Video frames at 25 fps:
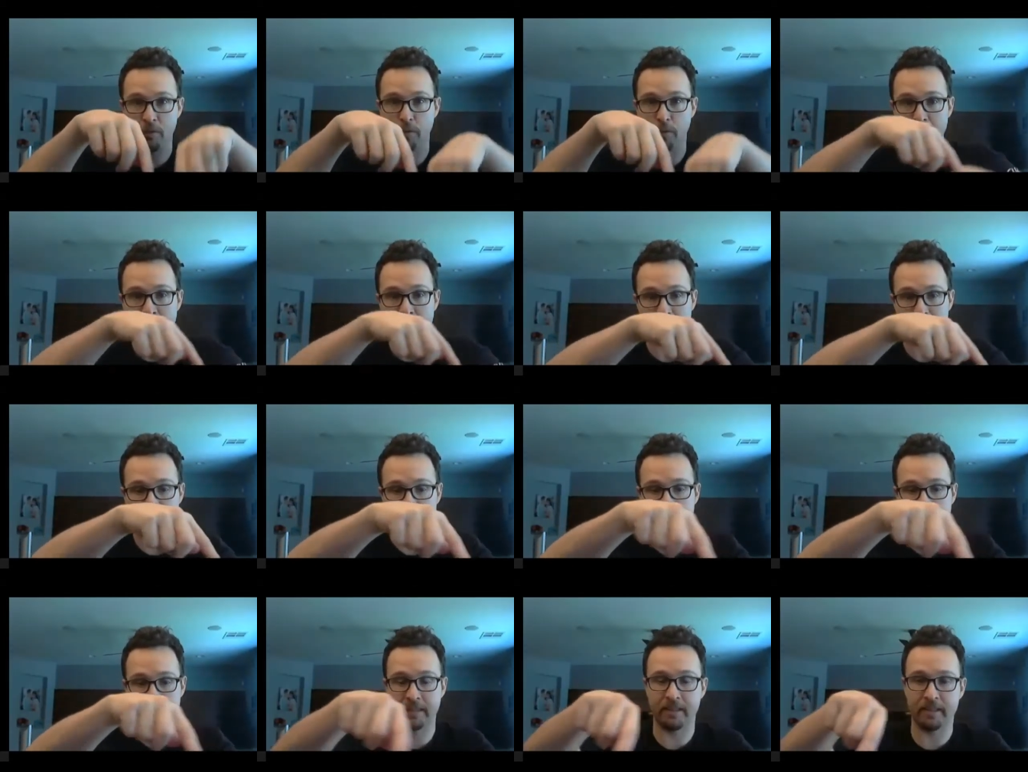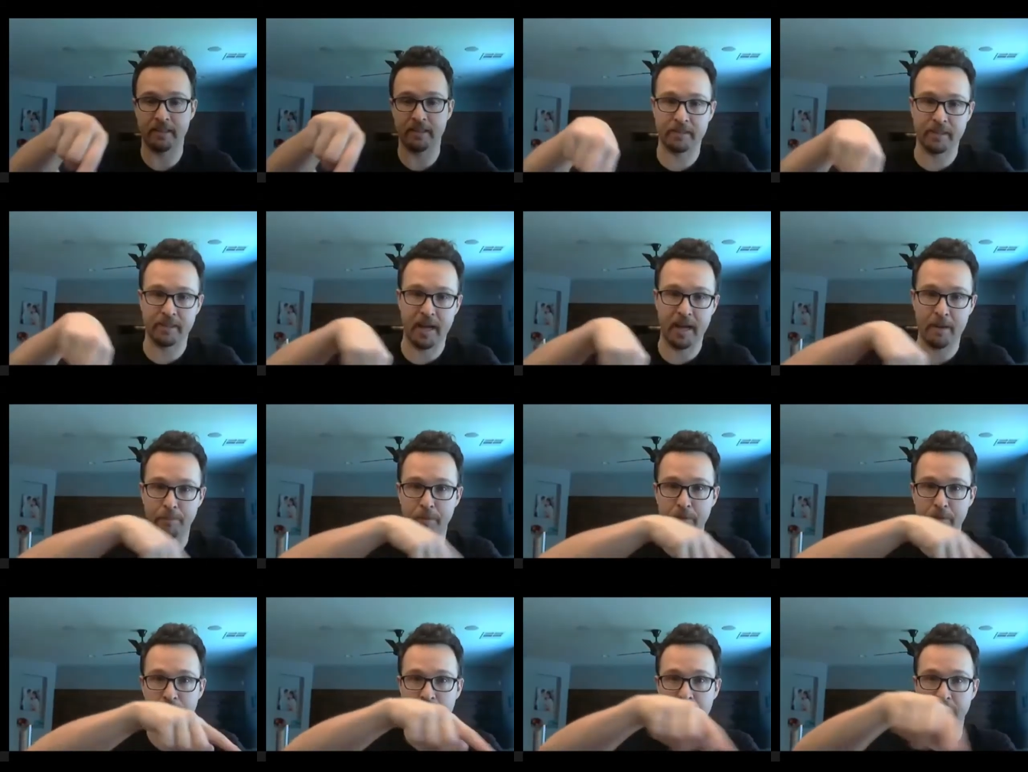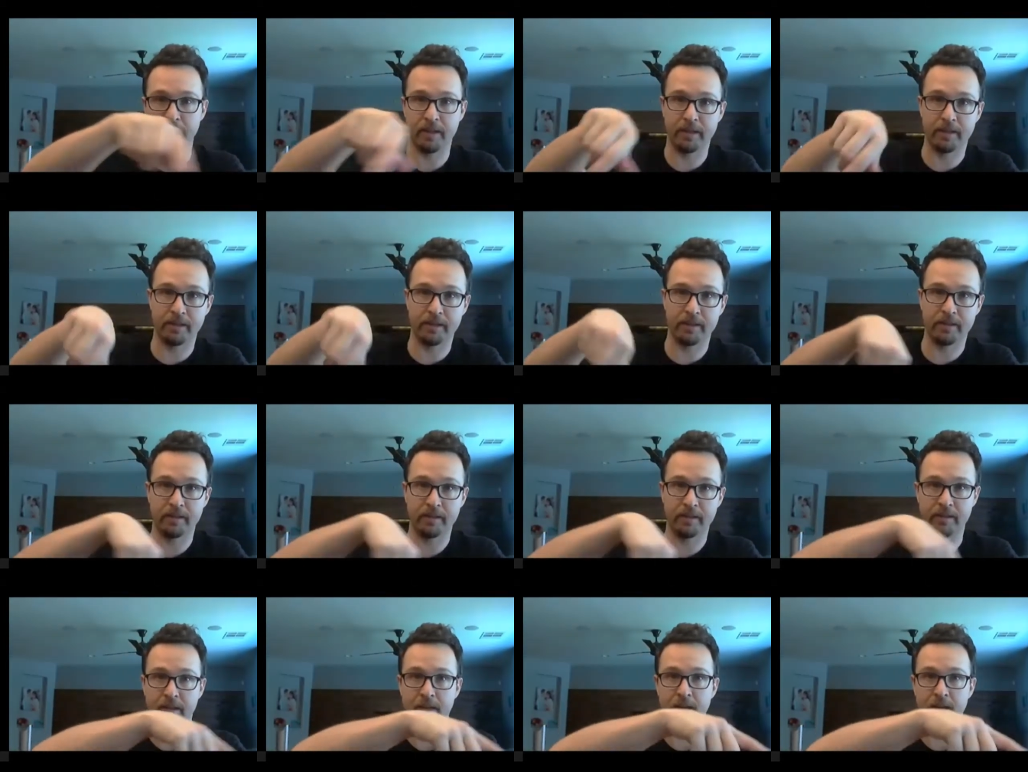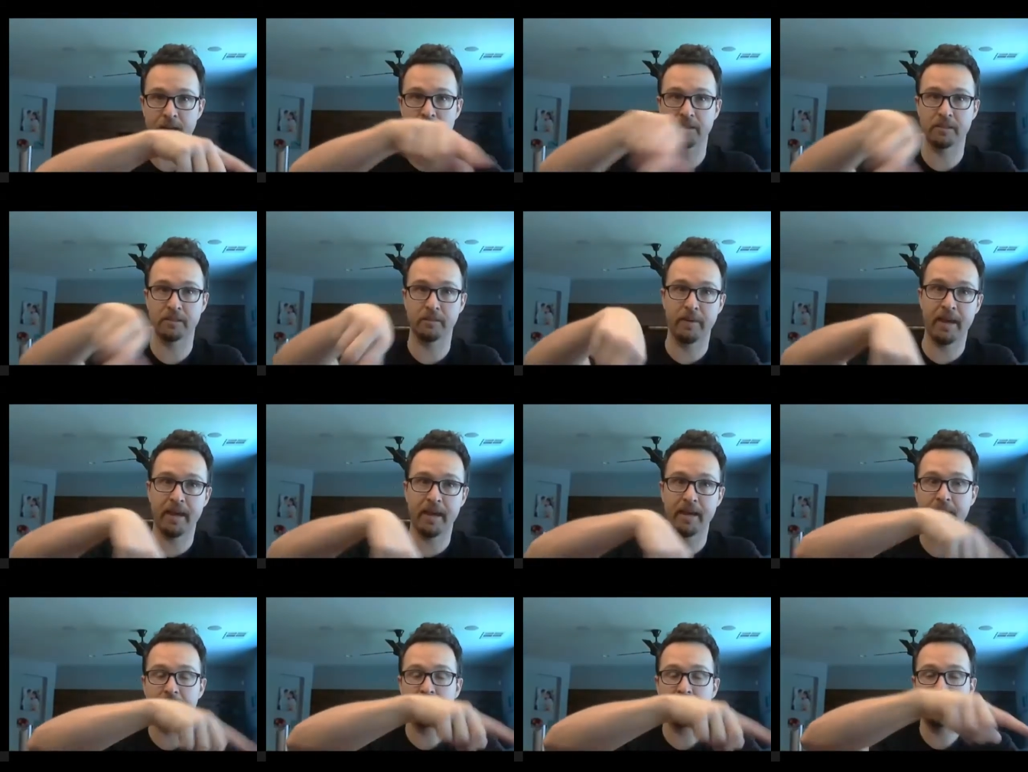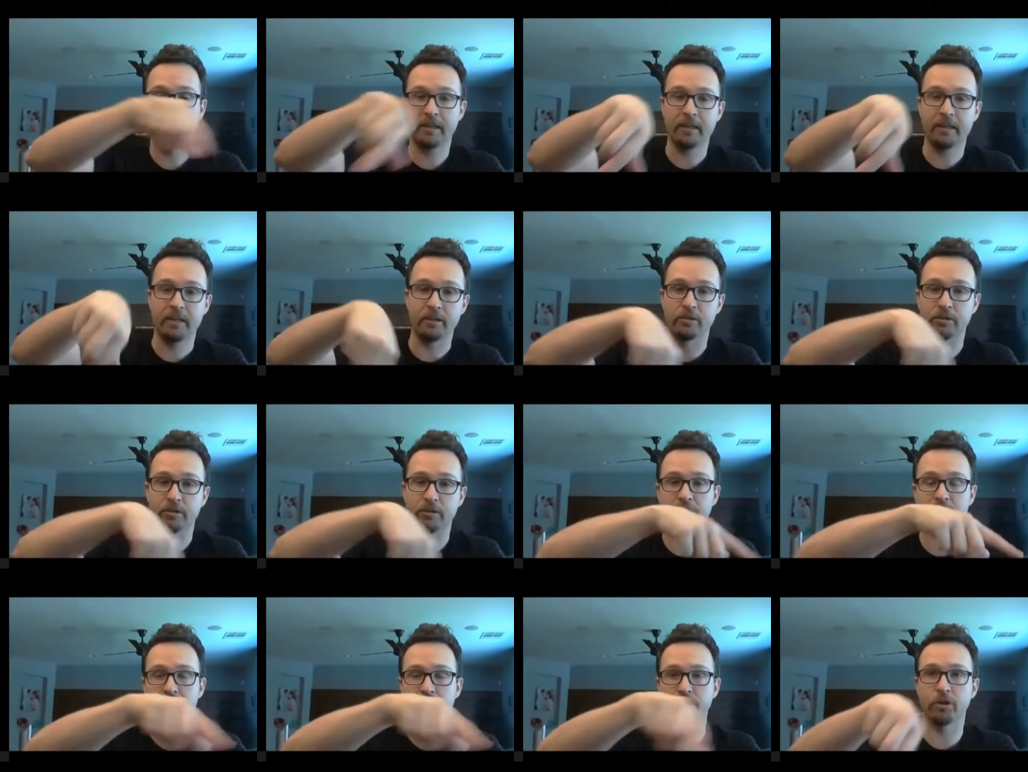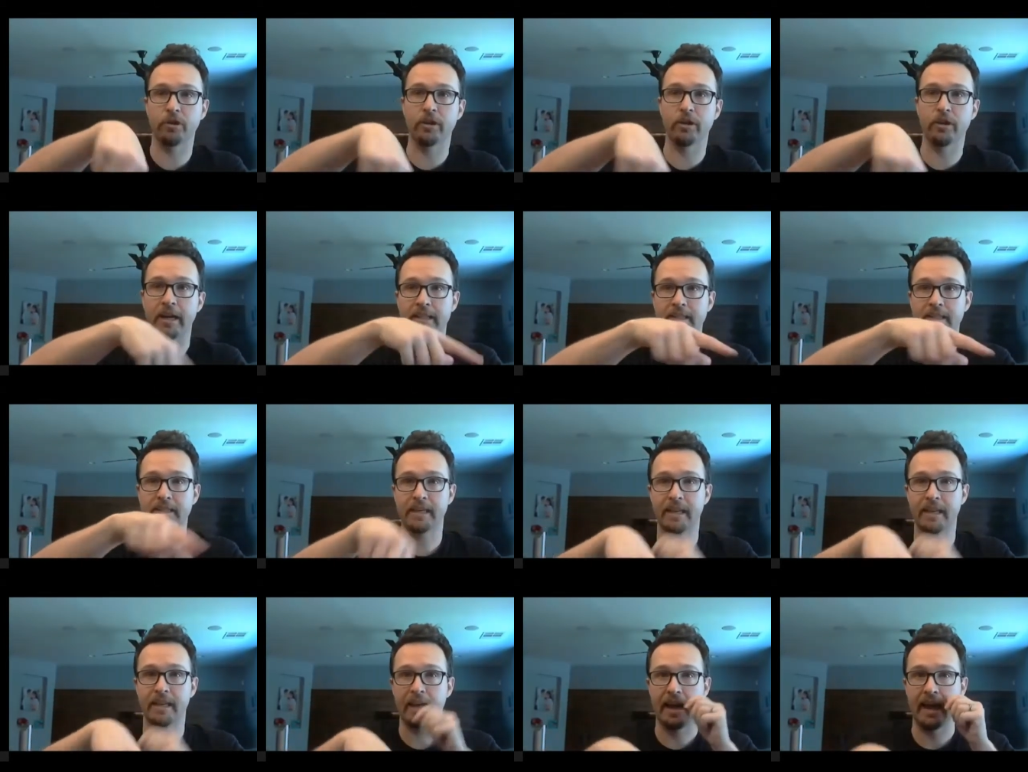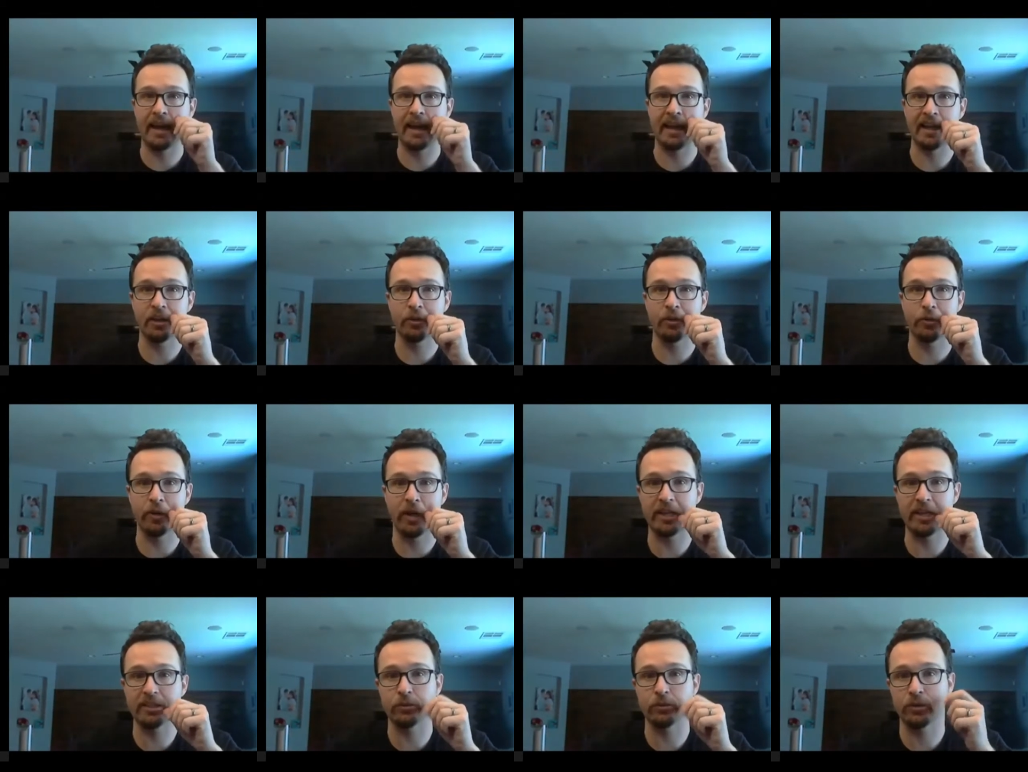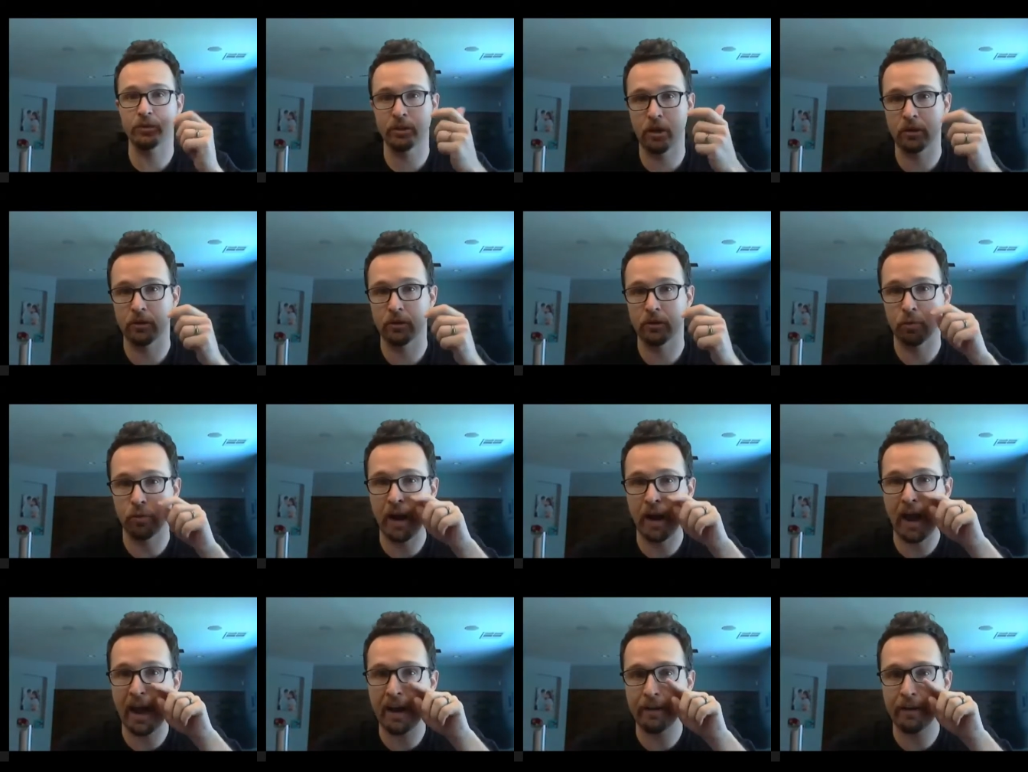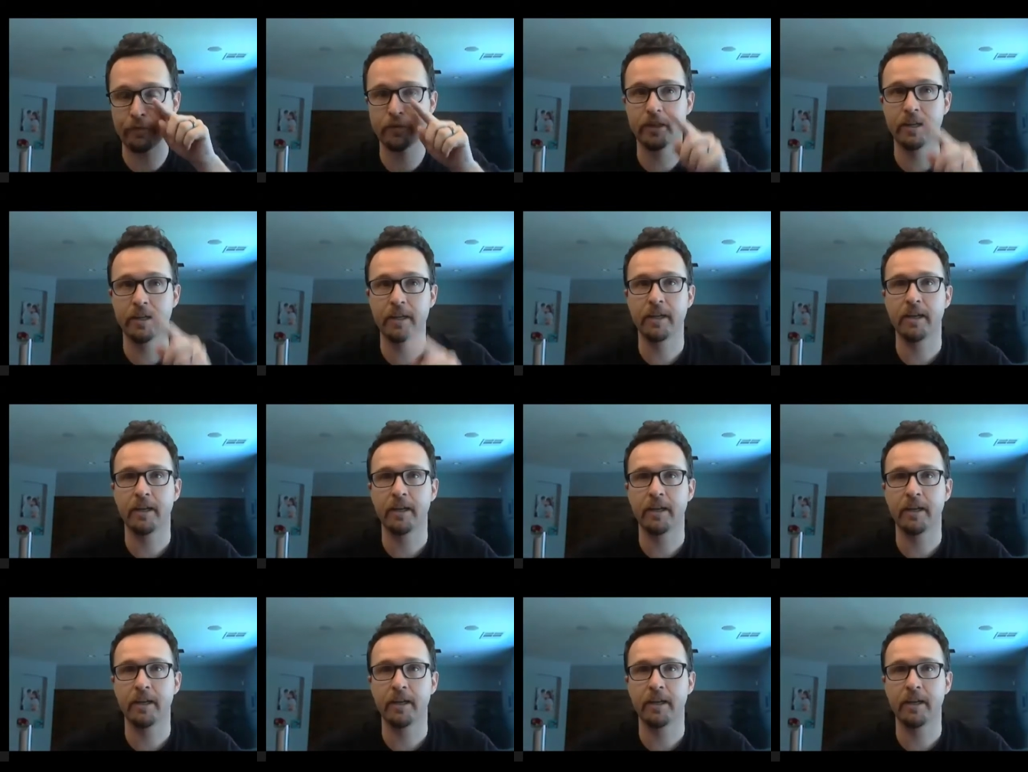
whites into the top of the consommé, you stir it, and it creates what's called a raft.